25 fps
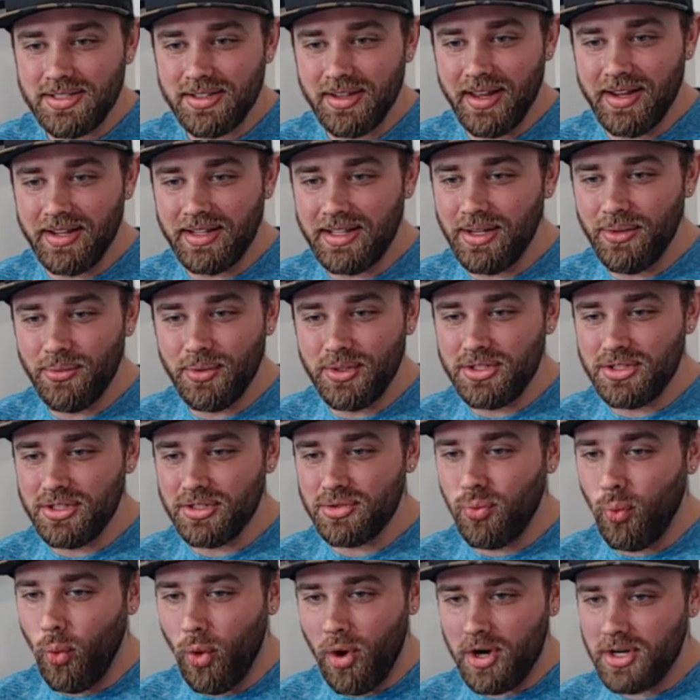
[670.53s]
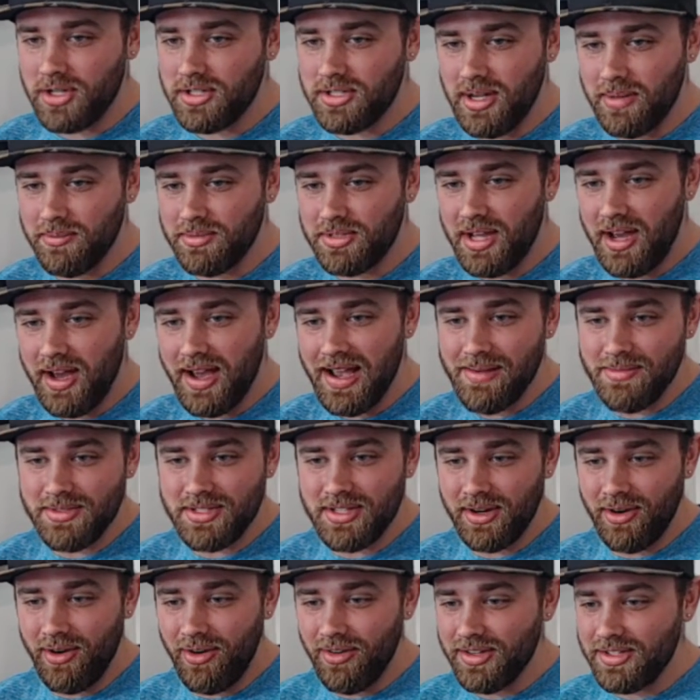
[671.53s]
Like, it would just work sometimes,
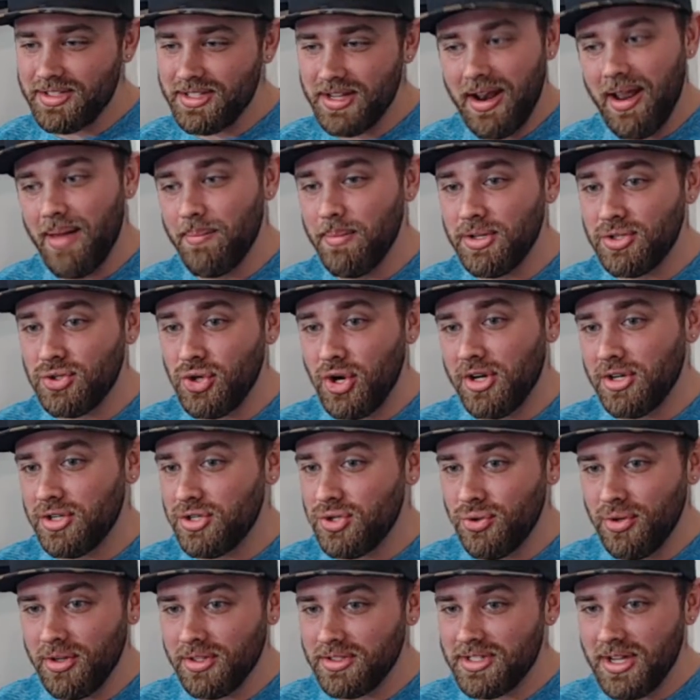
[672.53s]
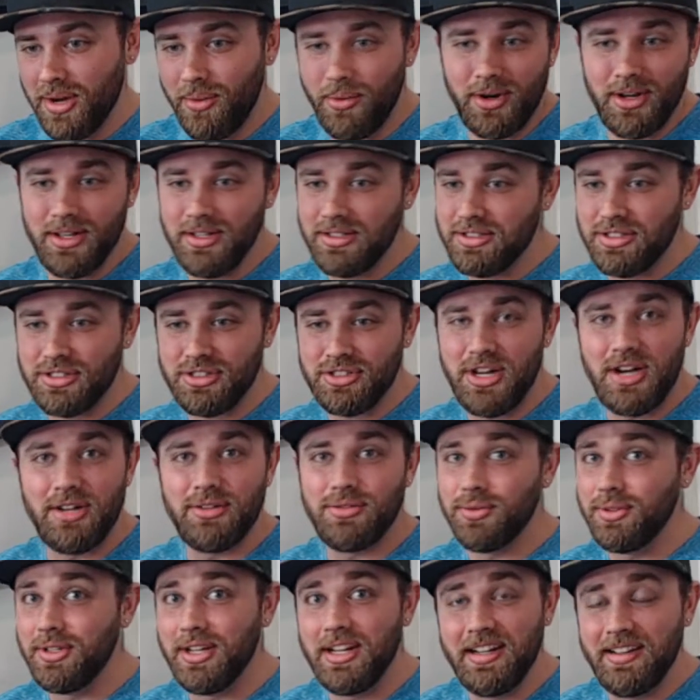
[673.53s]
then all of a sudden I'd be trying to shoot at someone and it's just not
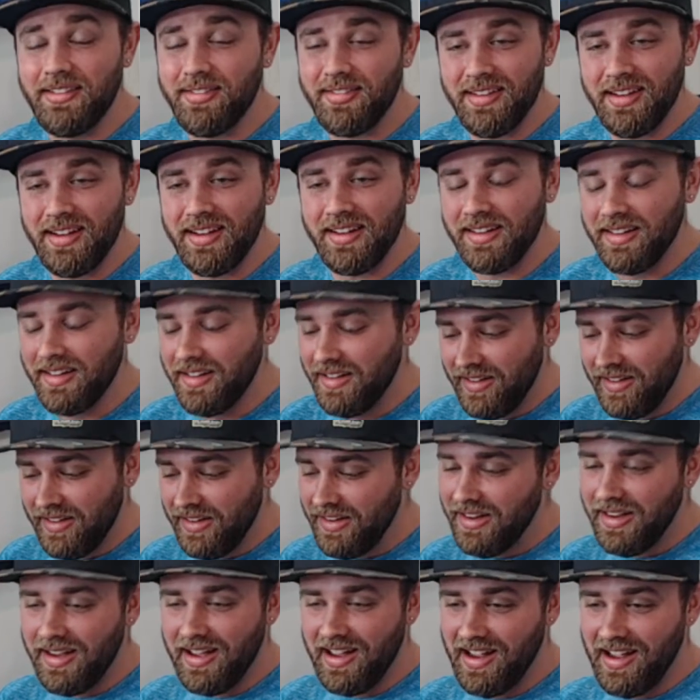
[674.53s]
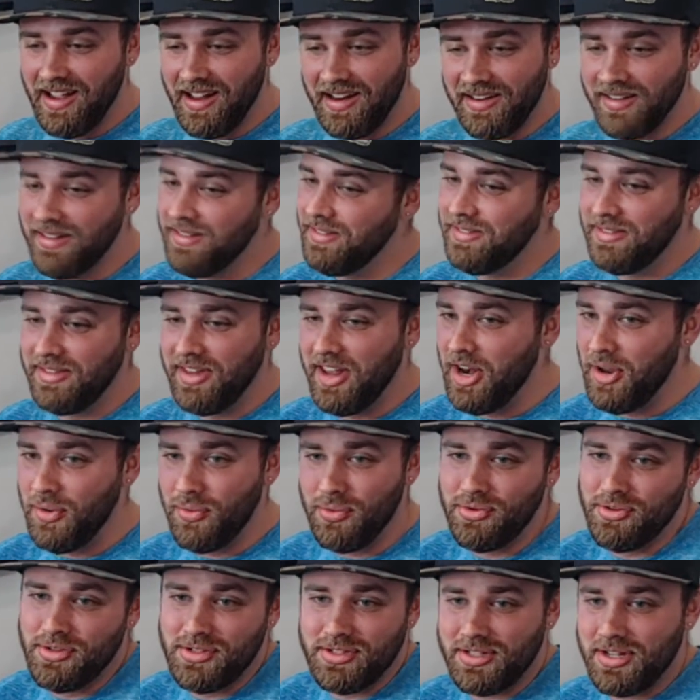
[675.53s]
doing anything, and then it
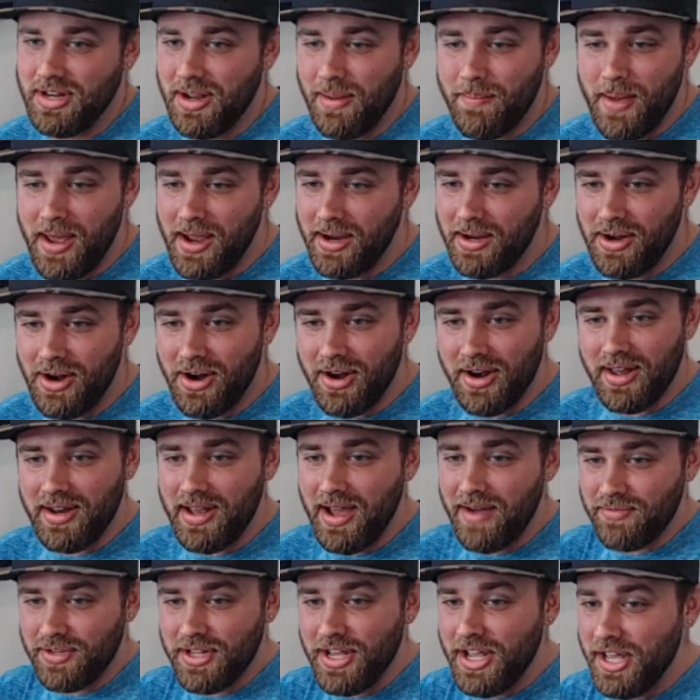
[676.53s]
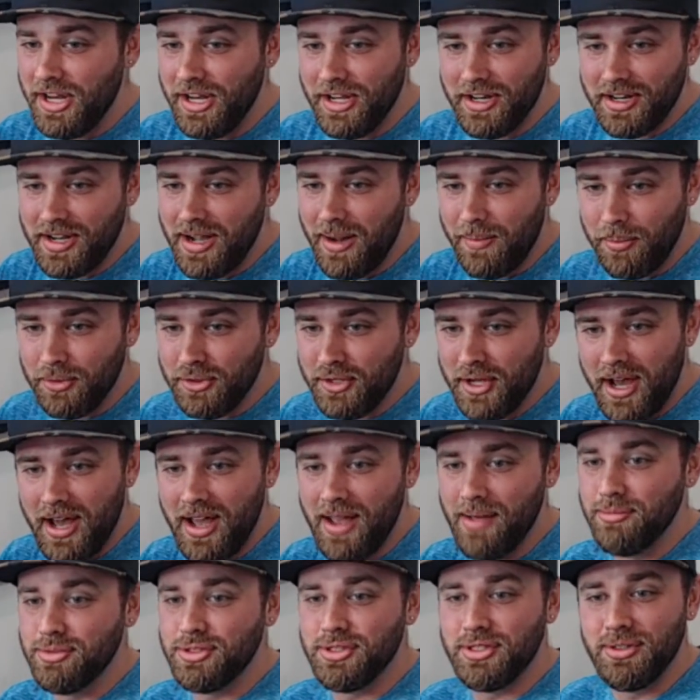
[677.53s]
would just come back on. I'd have to hit it a couple
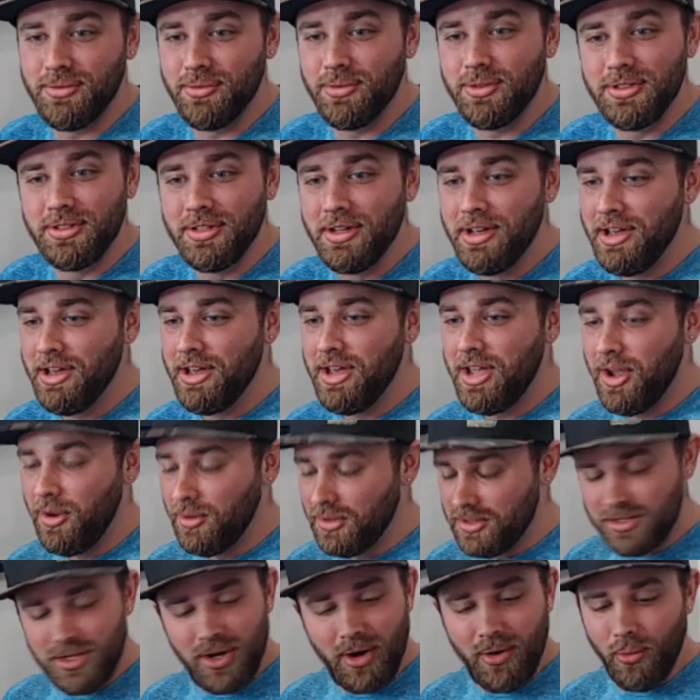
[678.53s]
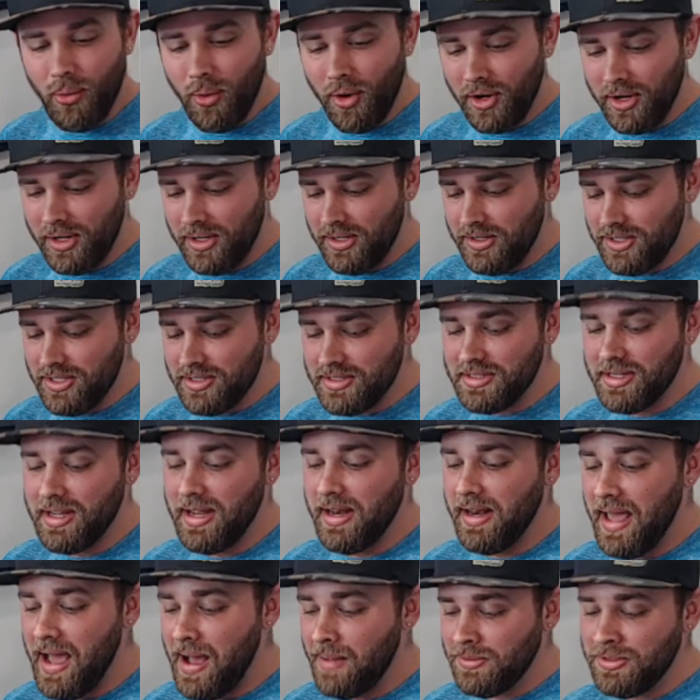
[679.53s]
times and it would start working. Just
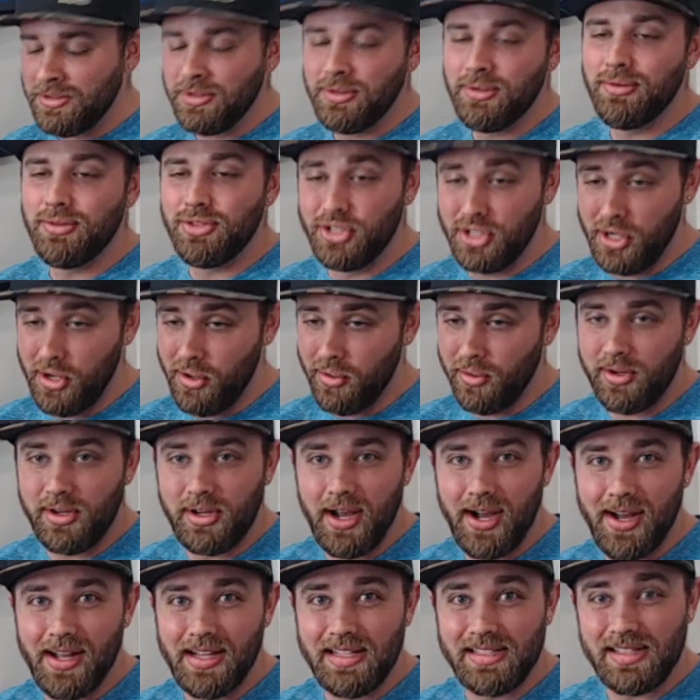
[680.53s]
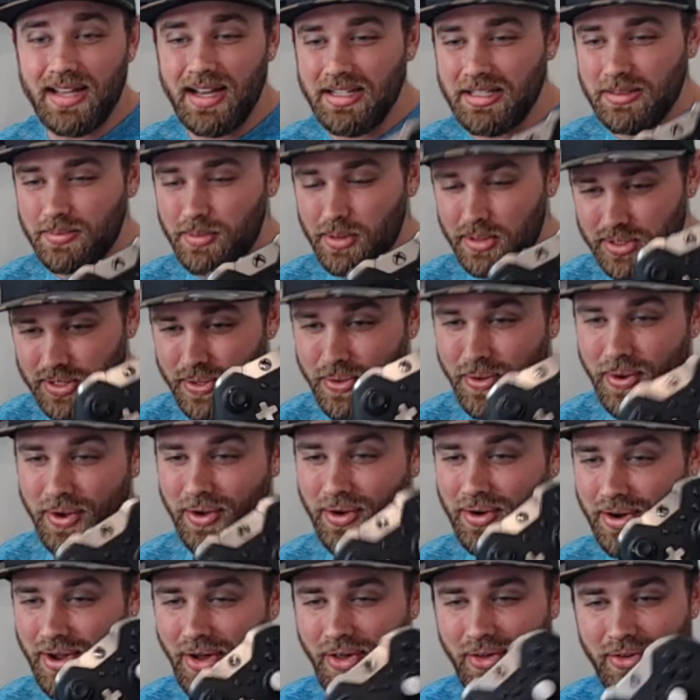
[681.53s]
an absolute joke, guys. I spent
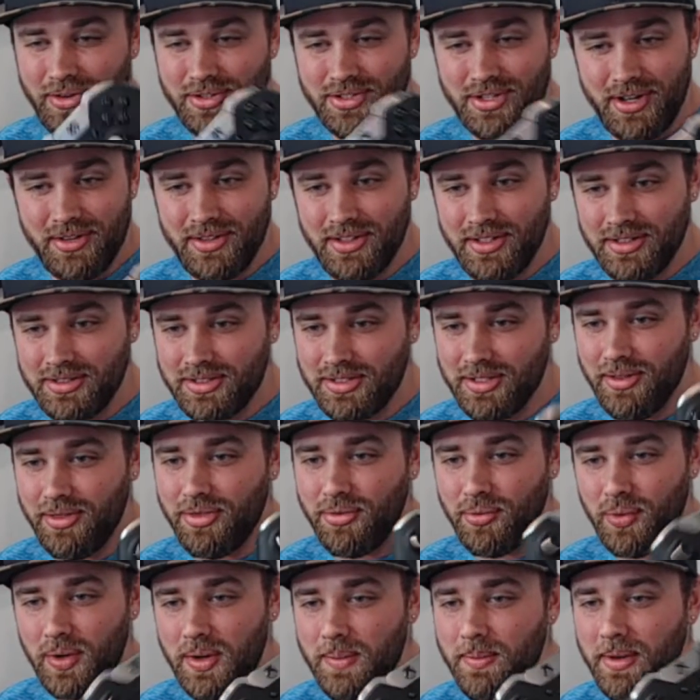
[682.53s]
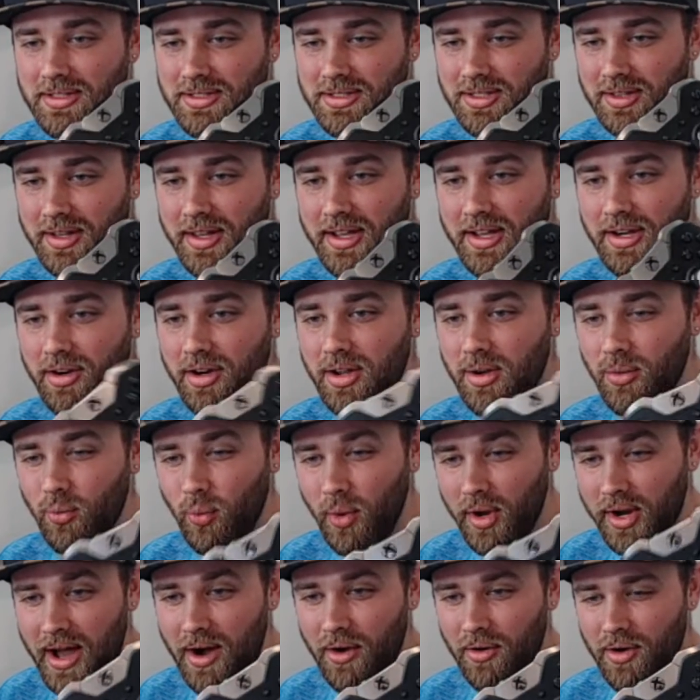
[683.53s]
$200 on this, and 3 months later it
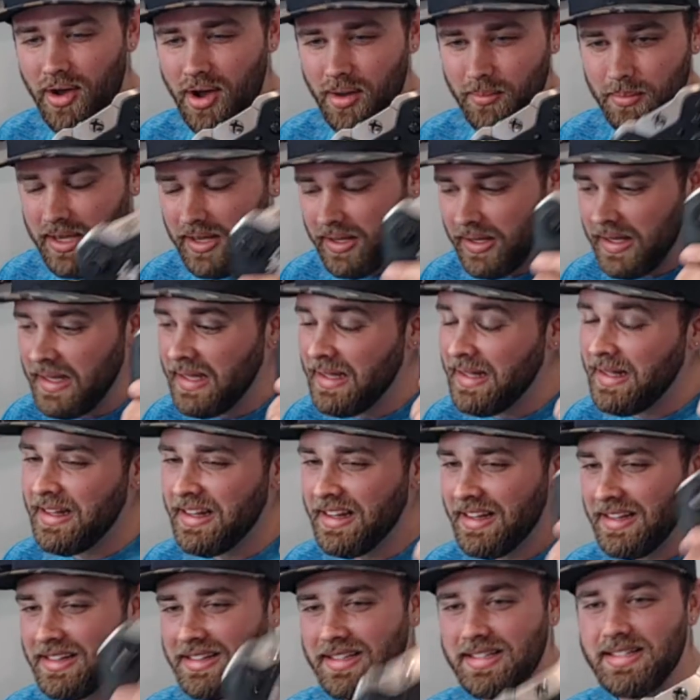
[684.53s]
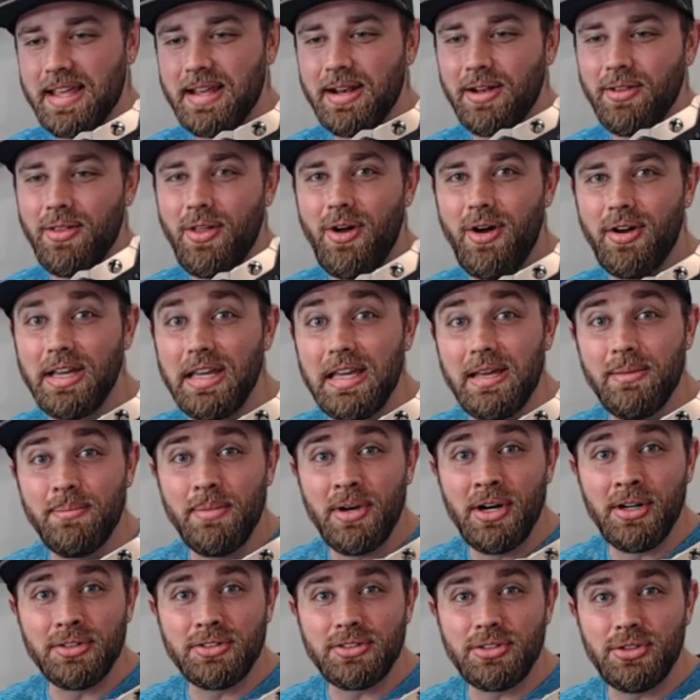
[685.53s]
went out on me. Sent a long
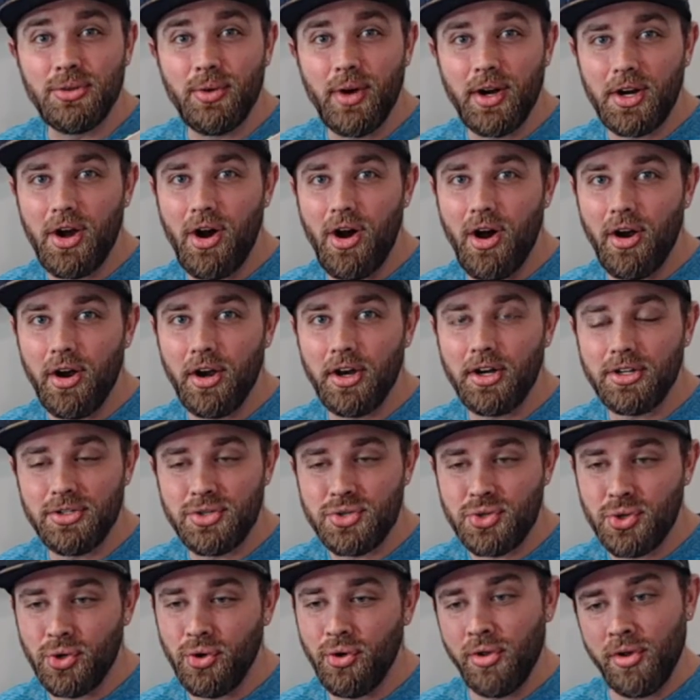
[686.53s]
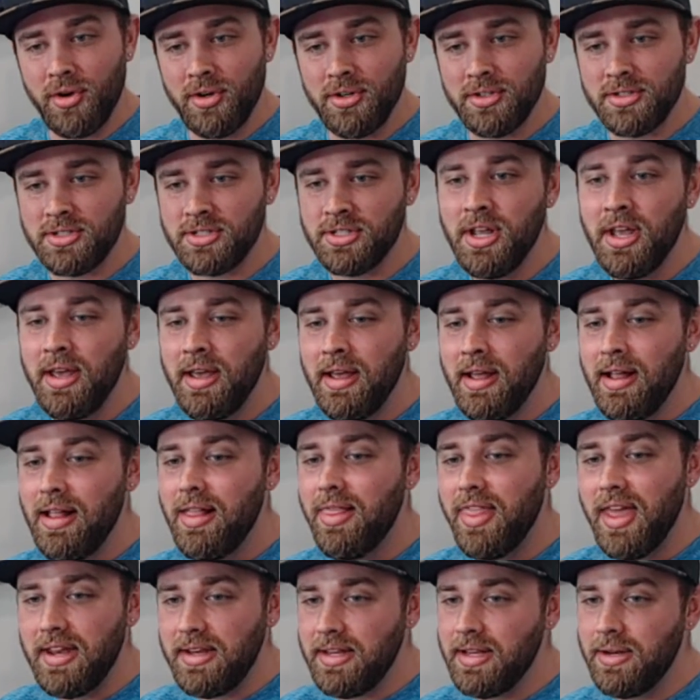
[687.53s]
email to Iconic controllers.
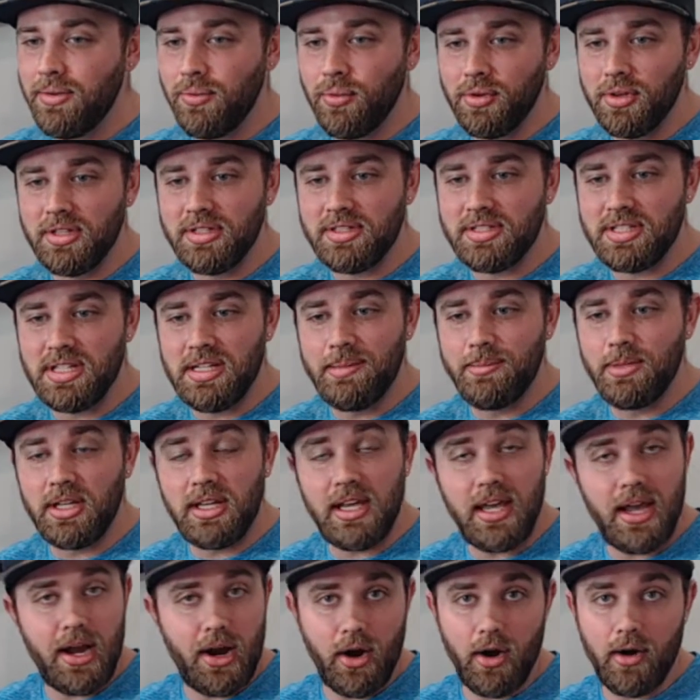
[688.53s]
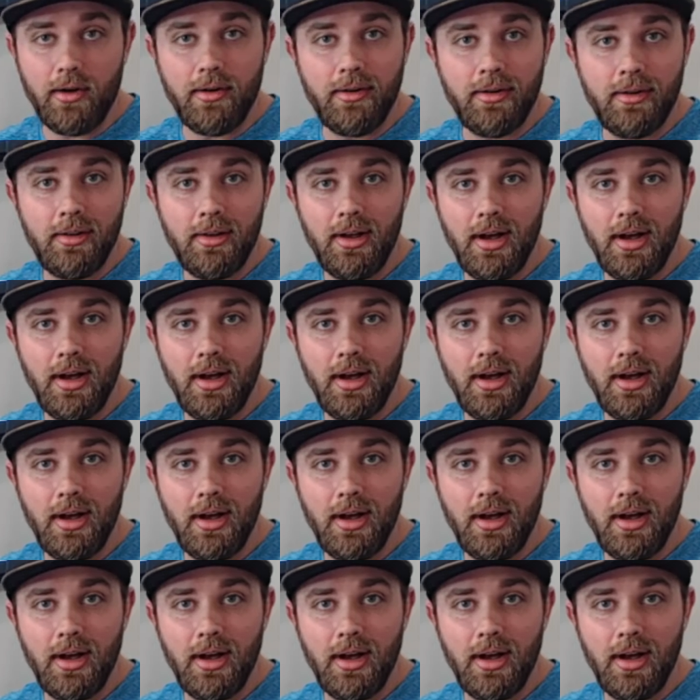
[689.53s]
They didn't really seem to care.